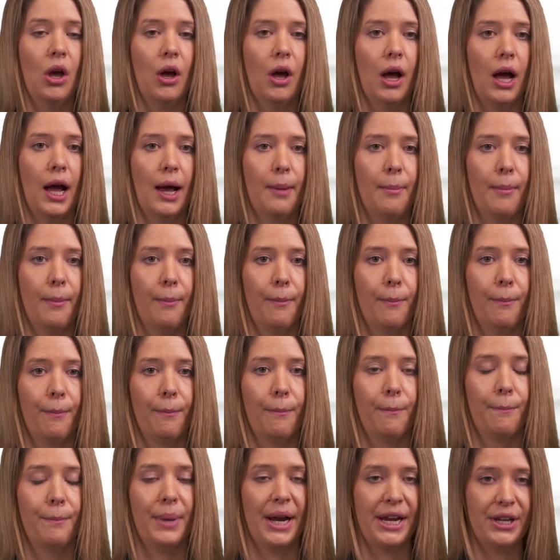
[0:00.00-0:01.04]
Um,
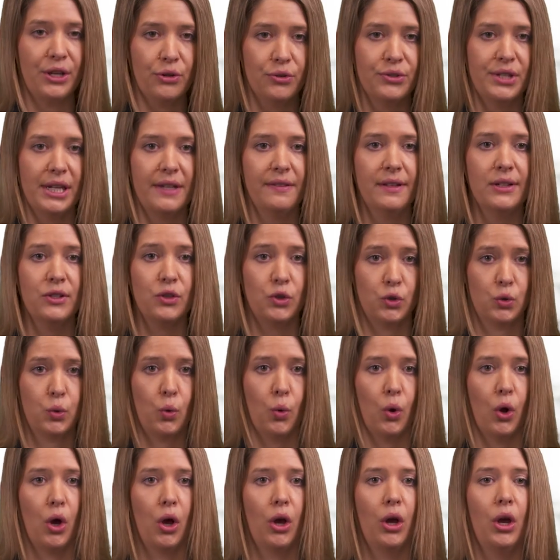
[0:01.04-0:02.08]
by using this
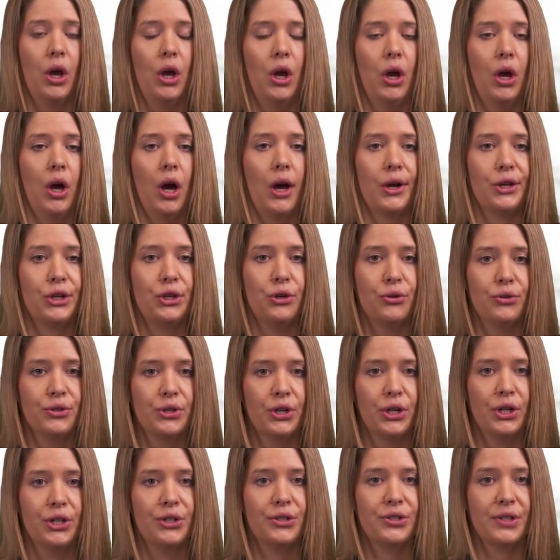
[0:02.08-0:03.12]
tool,
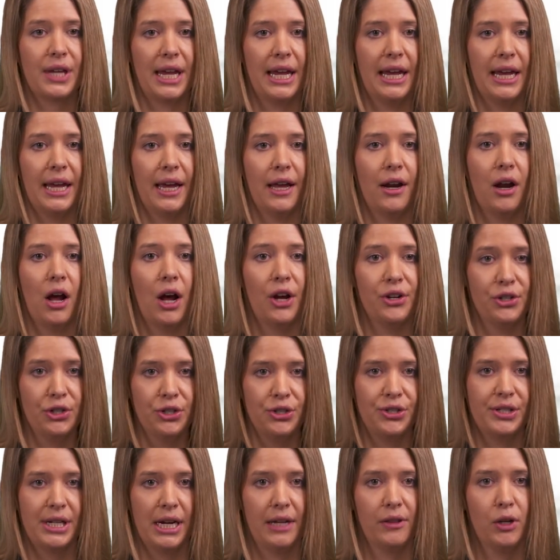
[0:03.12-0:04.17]
users can
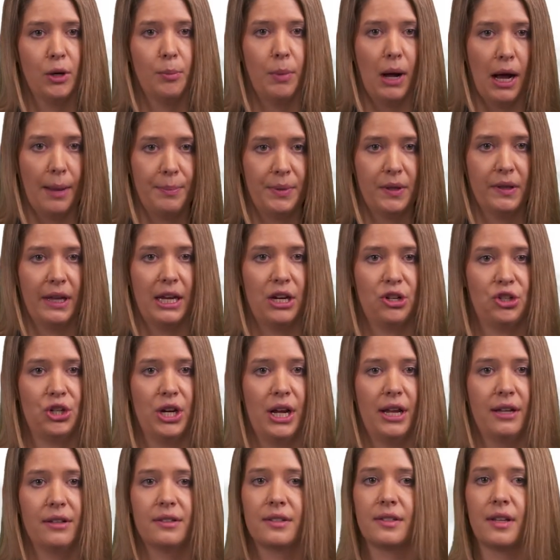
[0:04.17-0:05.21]
understand their
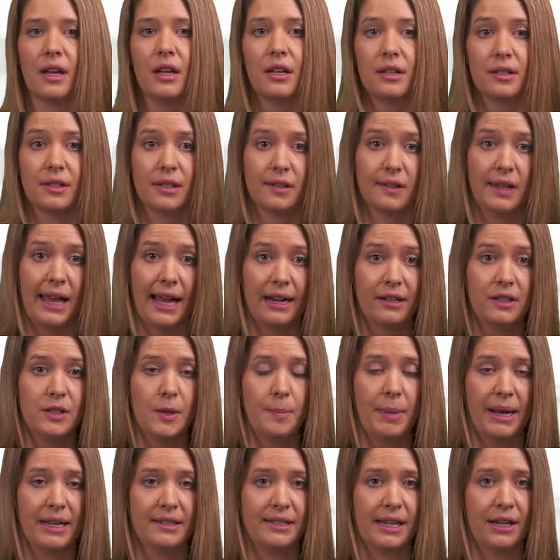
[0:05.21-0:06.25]
populations, select the
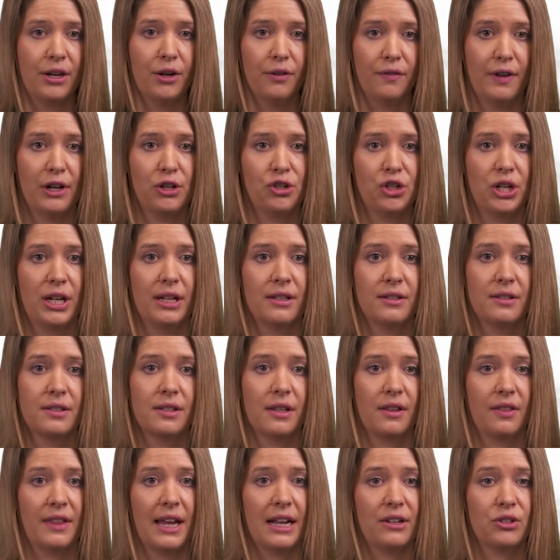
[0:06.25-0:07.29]
best interventions
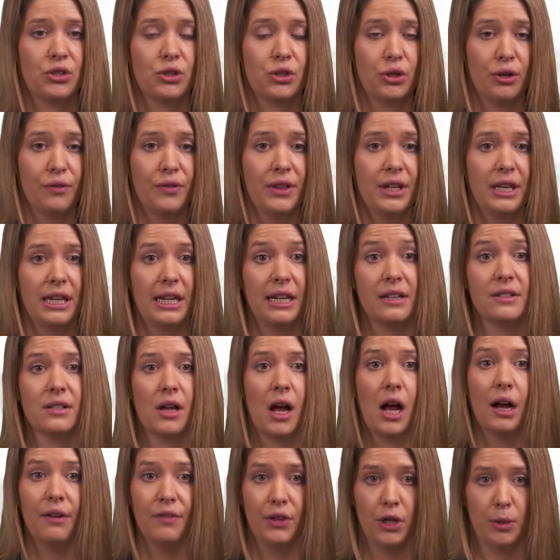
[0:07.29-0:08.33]
that serve the needs
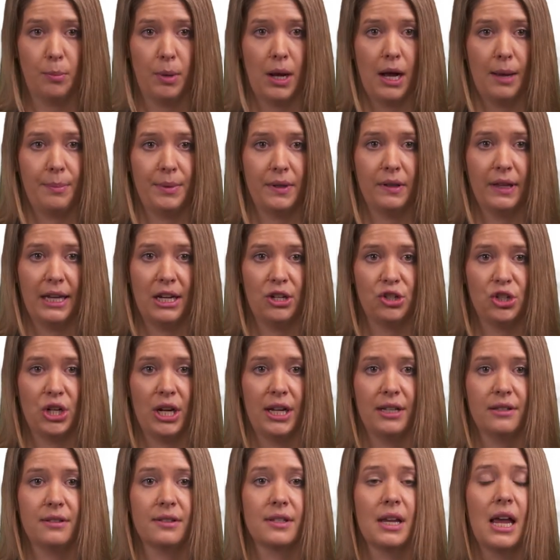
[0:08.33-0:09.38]
of their
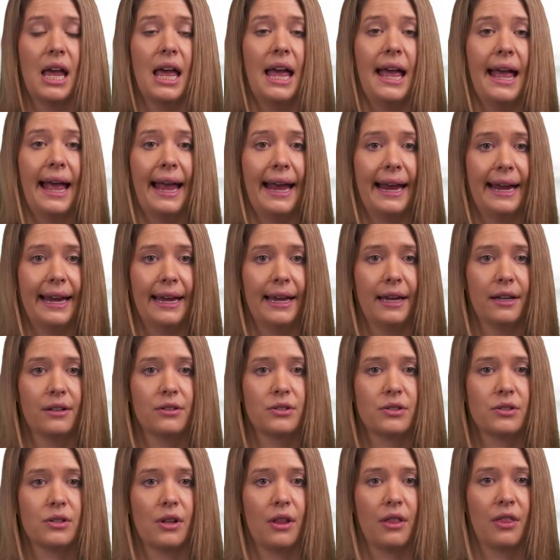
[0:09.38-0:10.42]
populations,
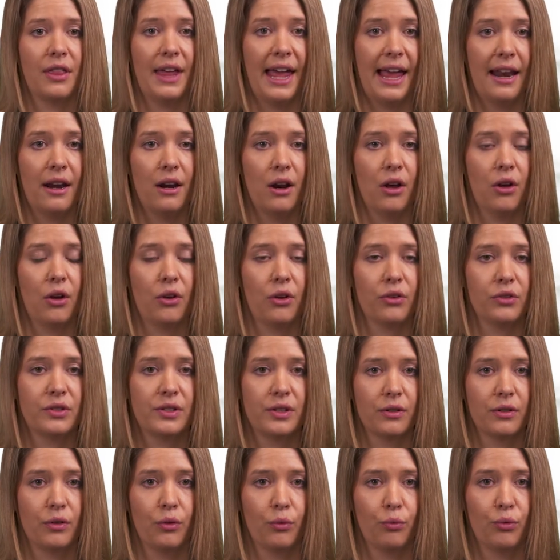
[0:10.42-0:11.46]
and then
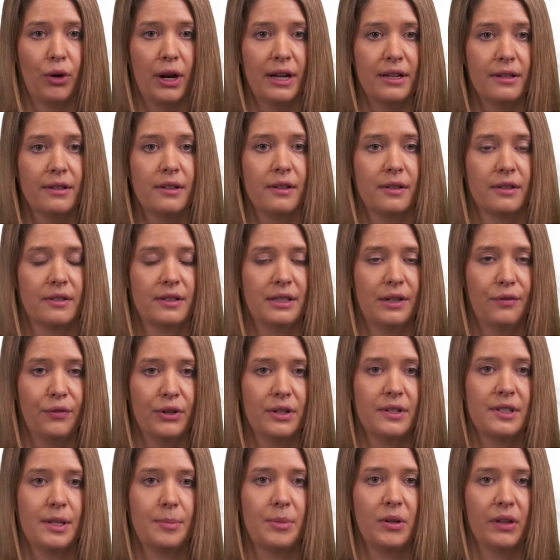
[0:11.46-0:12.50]
run
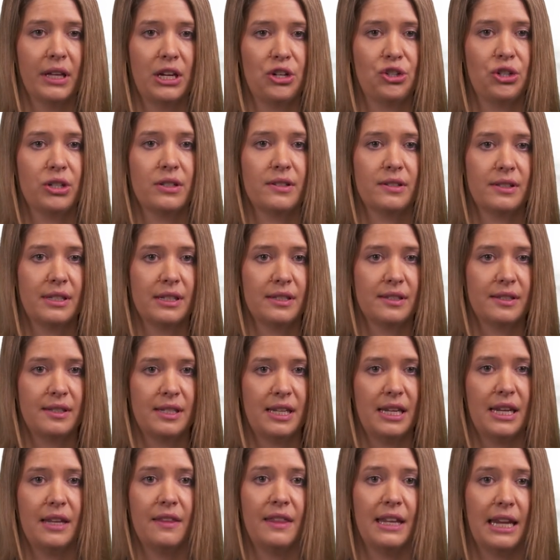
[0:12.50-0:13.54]
different simulations to
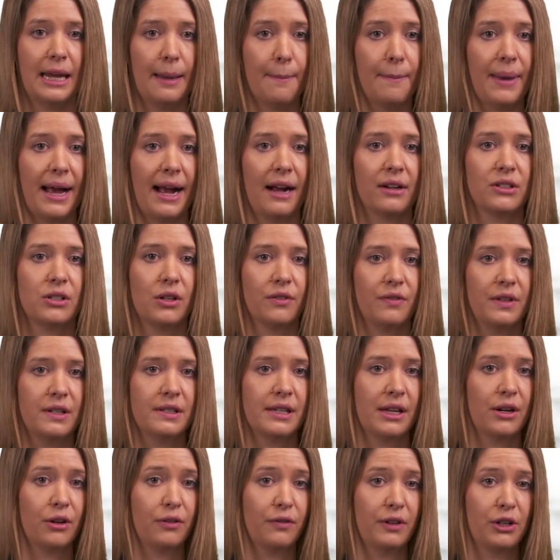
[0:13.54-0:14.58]
see the impact of these
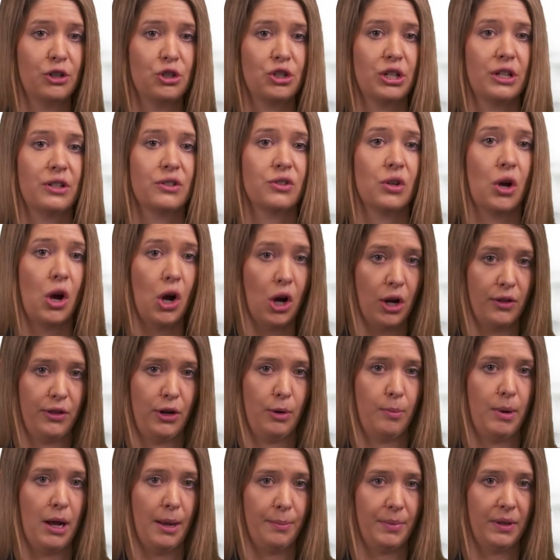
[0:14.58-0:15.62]
interventions on
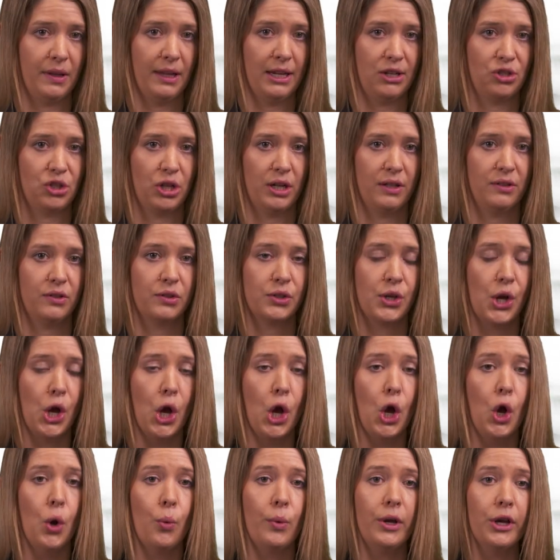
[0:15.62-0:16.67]
their populations.
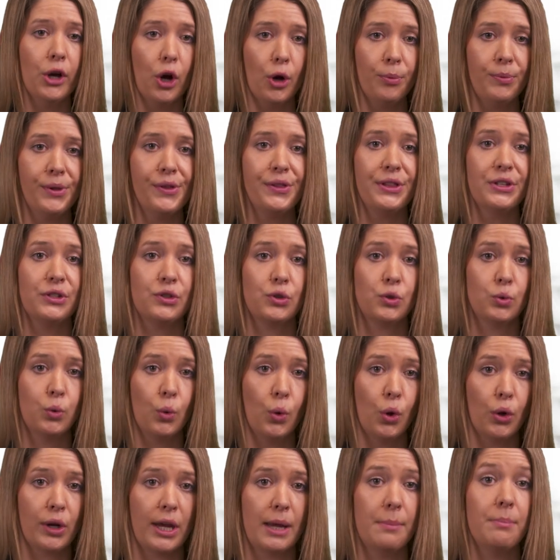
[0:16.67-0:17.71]
We hope that this
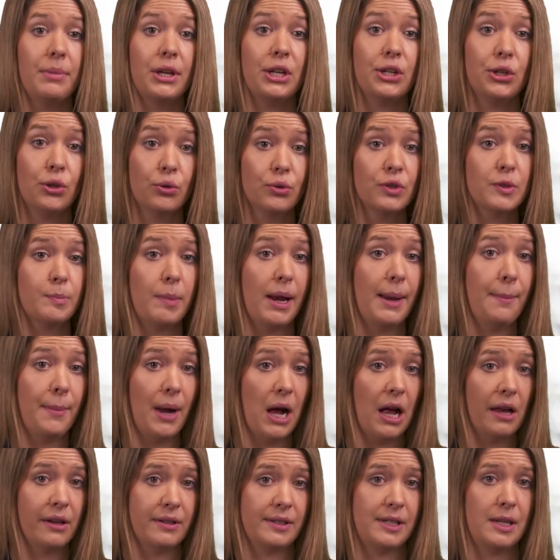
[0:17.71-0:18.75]
tool can be used by
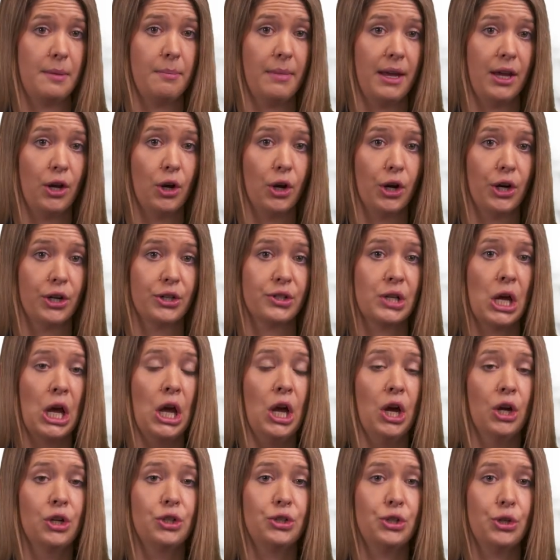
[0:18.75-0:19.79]
policymakers
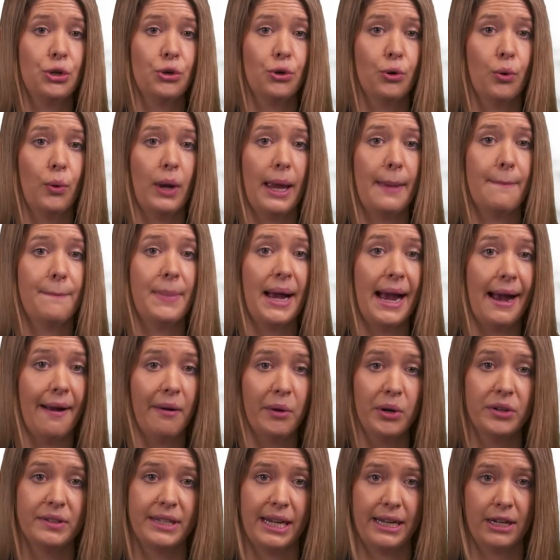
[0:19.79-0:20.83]
to
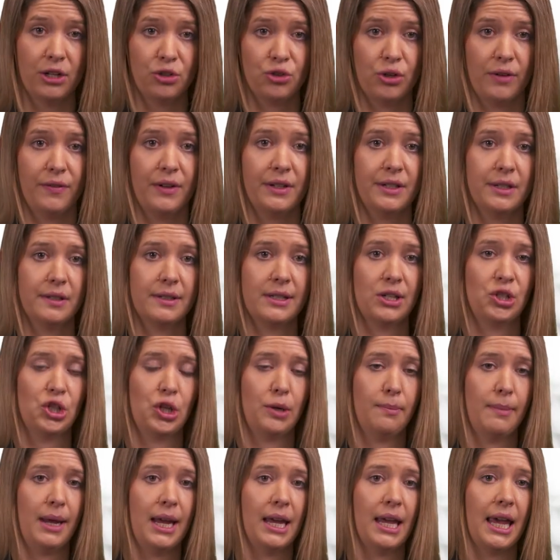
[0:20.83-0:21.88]
empower data-driven
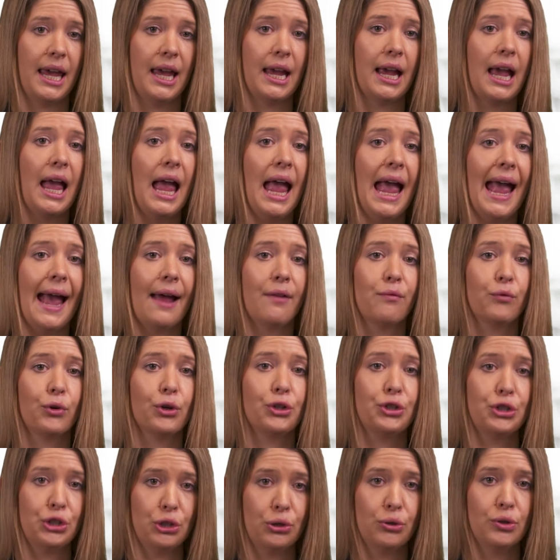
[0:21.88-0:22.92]
decision-making and
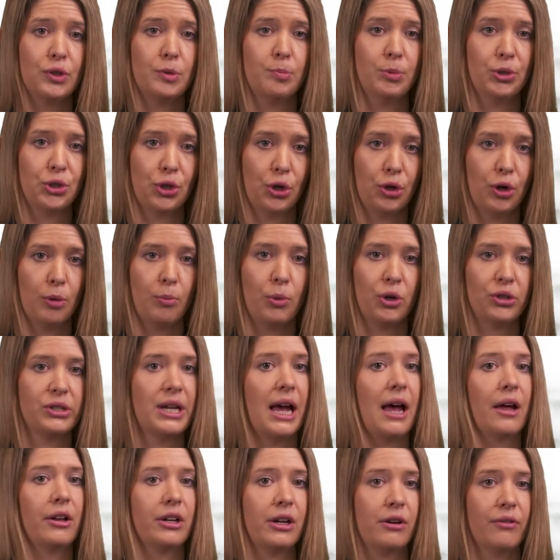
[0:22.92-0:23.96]
reduce maternal
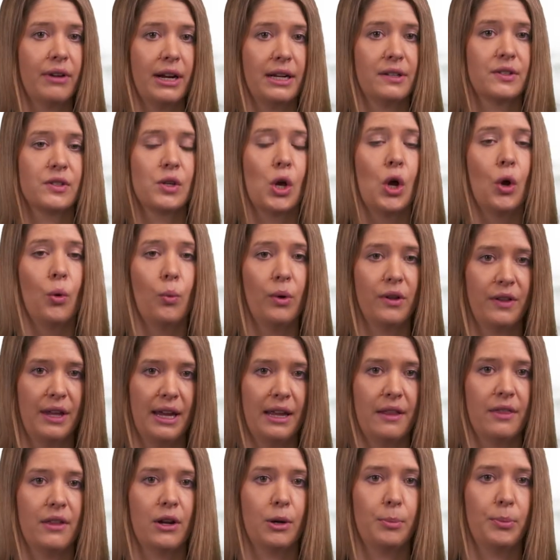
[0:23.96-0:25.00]
mortality rates
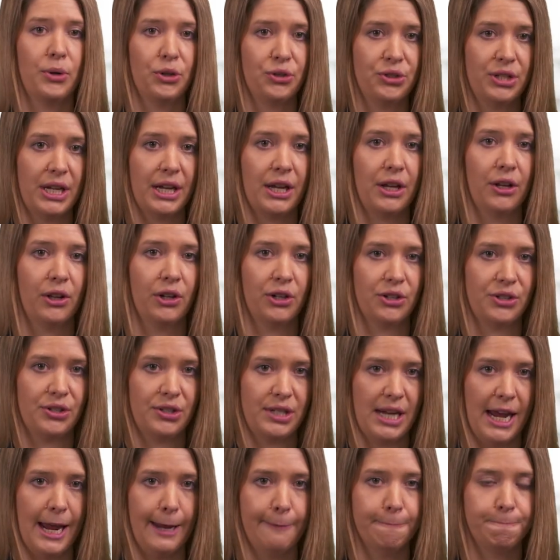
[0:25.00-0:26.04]
within their particular
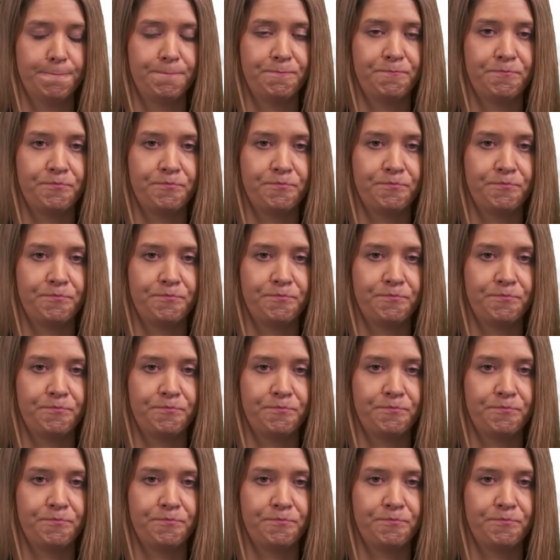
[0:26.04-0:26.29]
state.